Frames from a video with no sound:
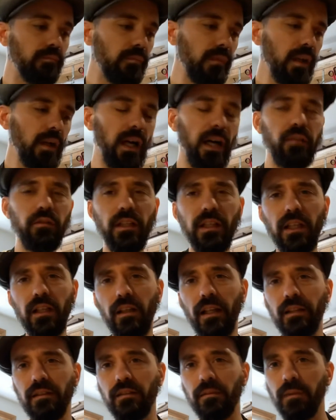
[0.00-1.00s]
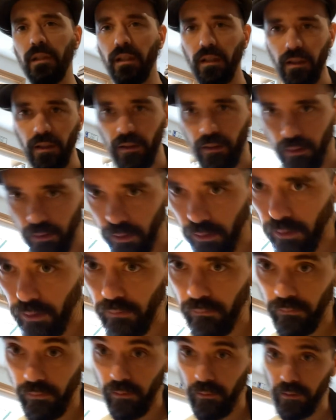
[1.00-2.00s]
I really like to be
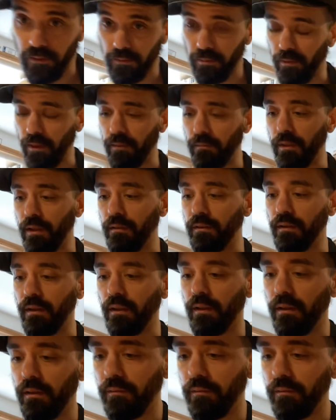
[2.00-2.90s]
influenced by music,